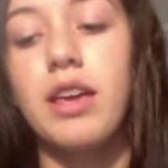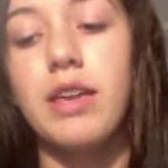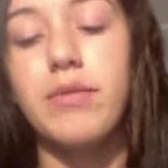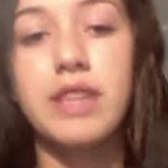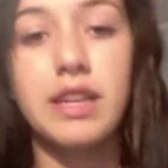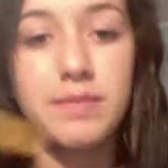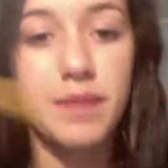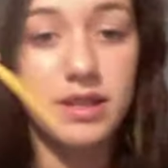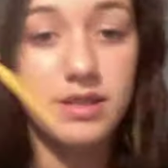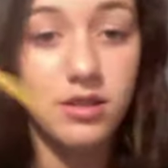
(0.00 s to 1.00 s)
He would take his
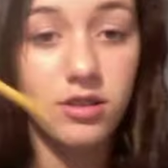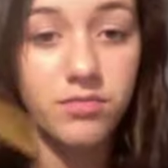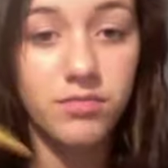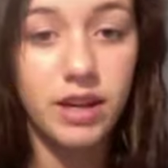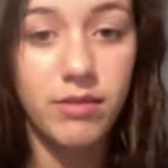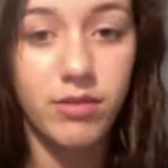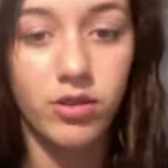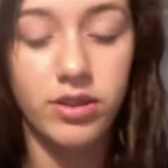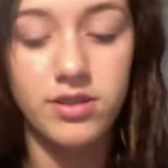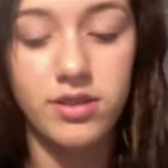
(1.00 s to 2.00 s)
pencil, and he would go
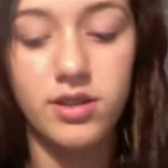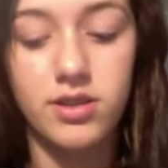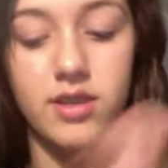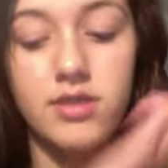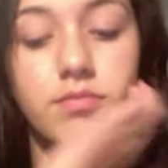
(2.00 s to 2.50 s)
like this on his desk.